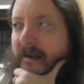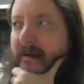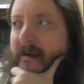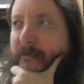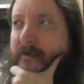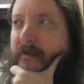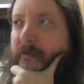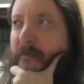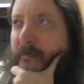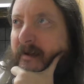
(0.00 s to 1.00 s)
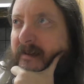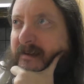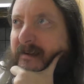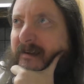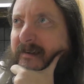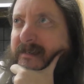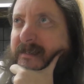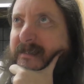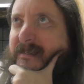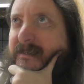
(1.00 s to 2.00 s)
you know. It'll be, it'll be. But I don't know. I
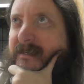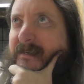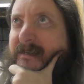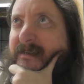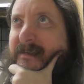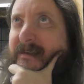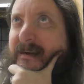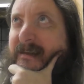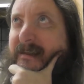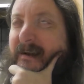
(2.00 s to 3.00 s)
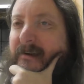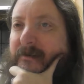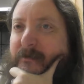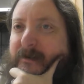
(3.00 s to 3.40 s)
just, just I don't know.